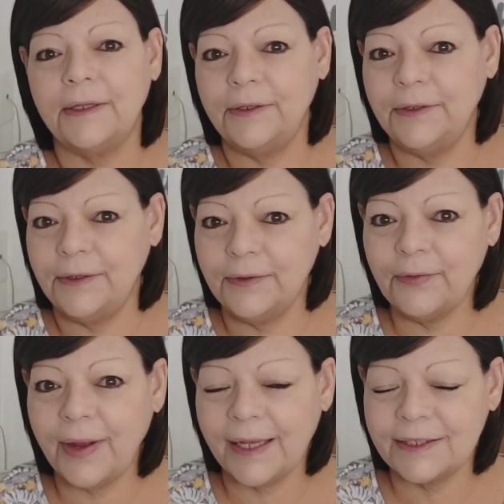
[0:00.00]
new
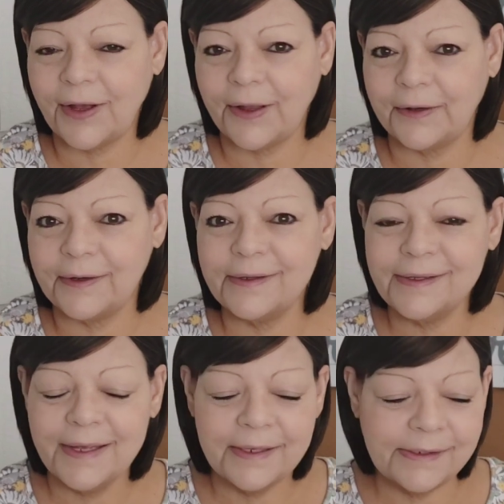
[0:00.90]
granddaughter.
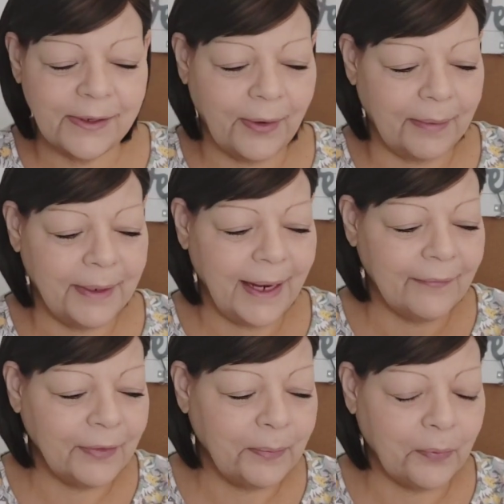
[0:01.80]
So I'm going to
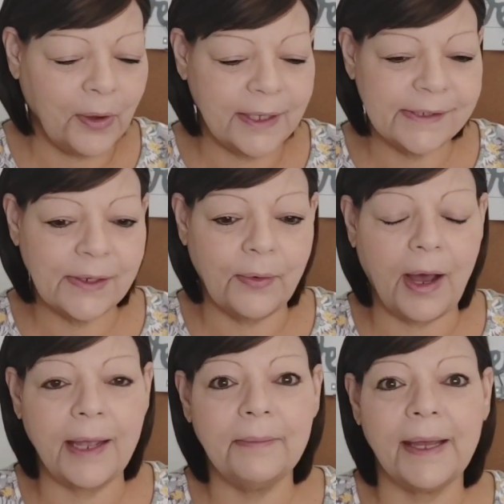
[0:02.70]
have the boys. So
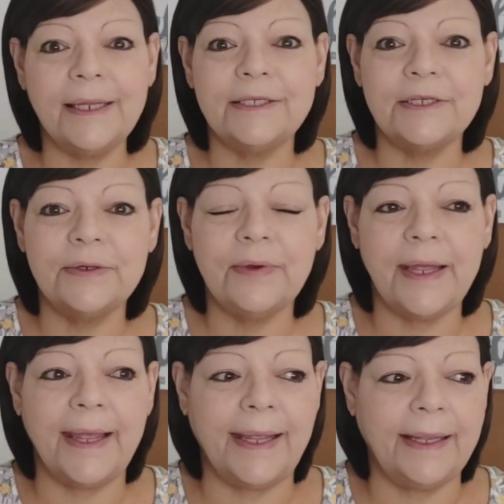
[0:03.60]
I might do
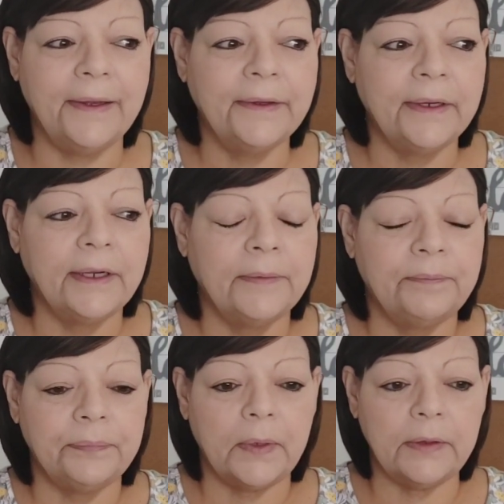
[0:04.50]
a
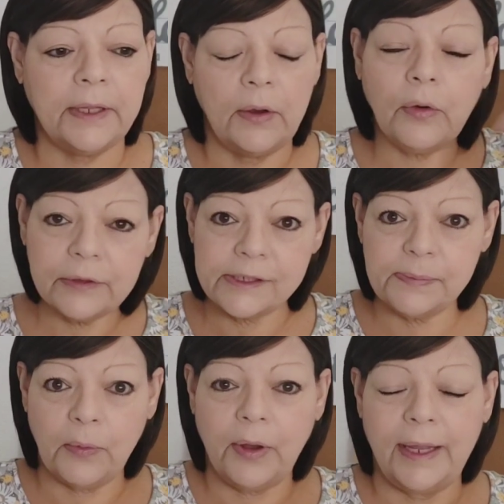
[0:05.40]
the oldest
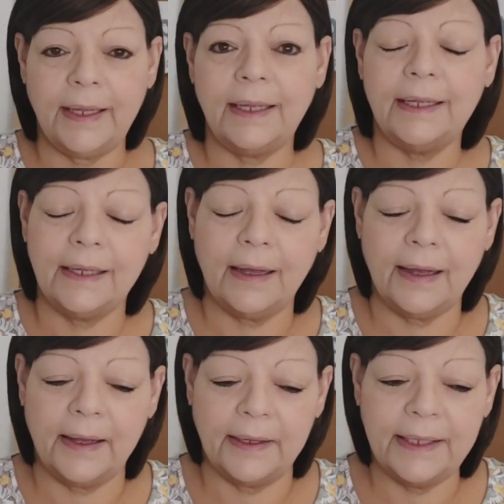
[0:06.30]
boy,
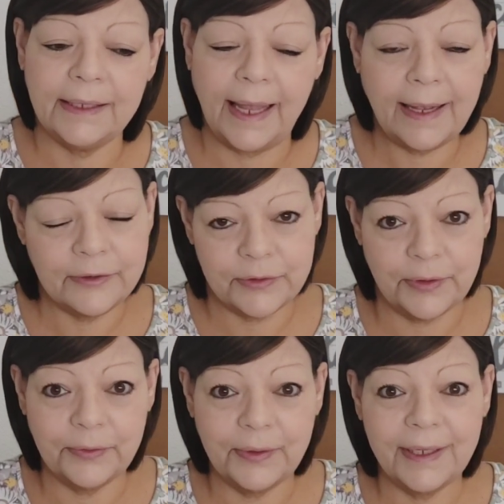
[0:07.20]
uh,
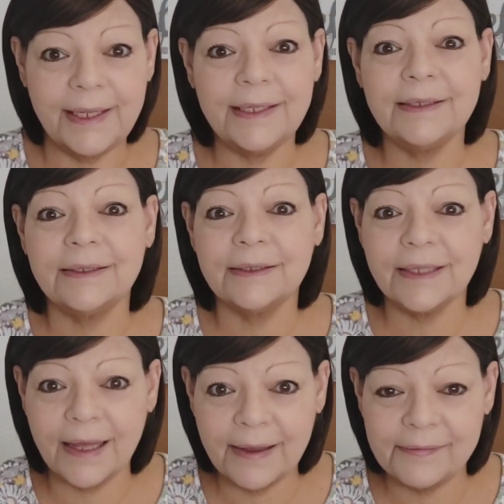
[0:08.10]
Andrew, he
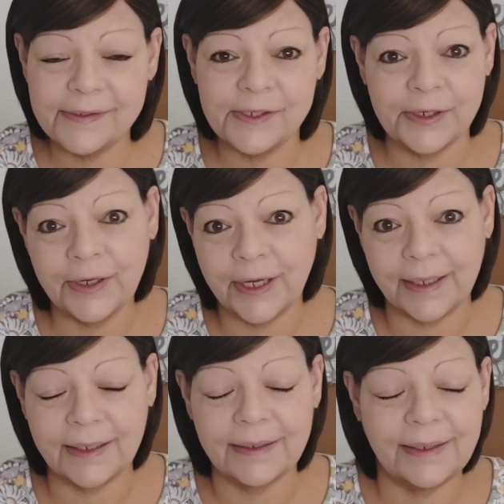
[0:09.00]
loves to cook.
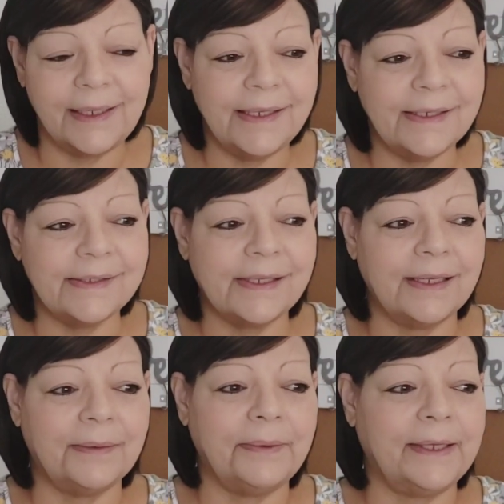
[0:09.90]
He is
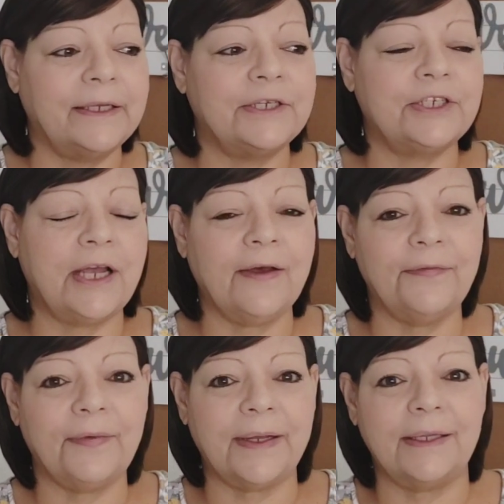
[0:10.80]
going to be a chef.
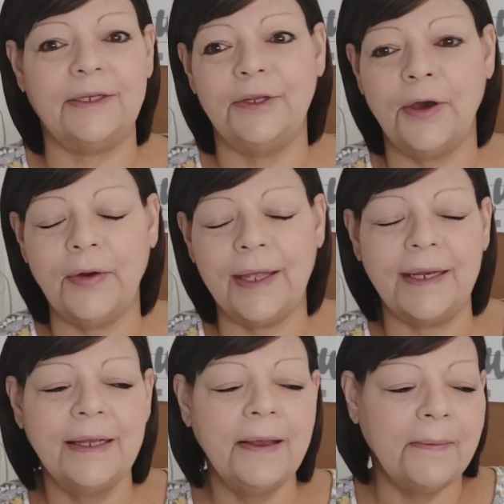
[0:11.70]
I know it.
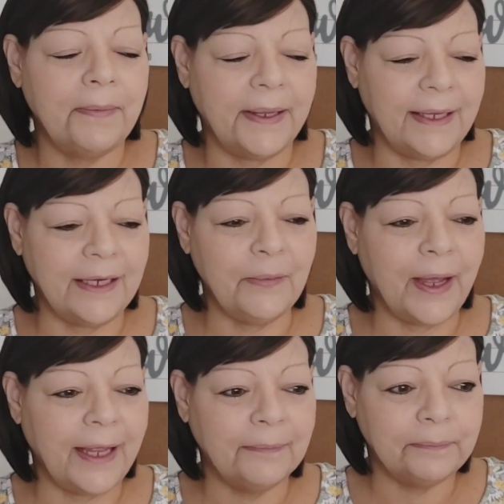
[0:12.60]
But
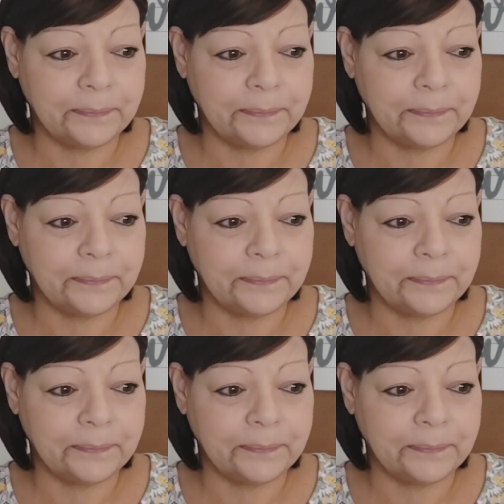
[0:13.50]
anyway,